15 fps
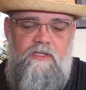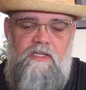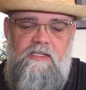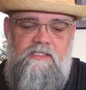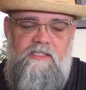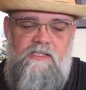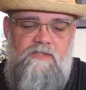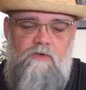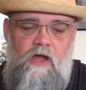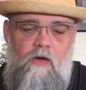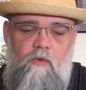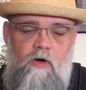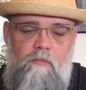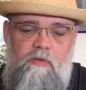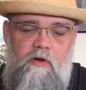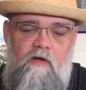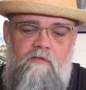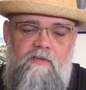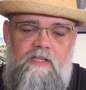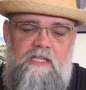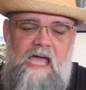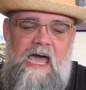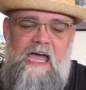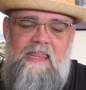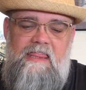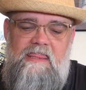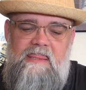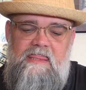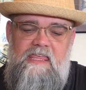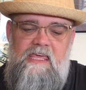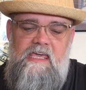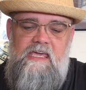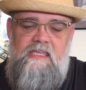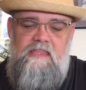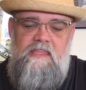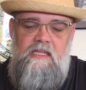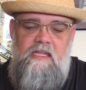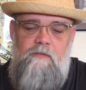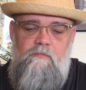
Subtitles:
because this one I want perfect. I think that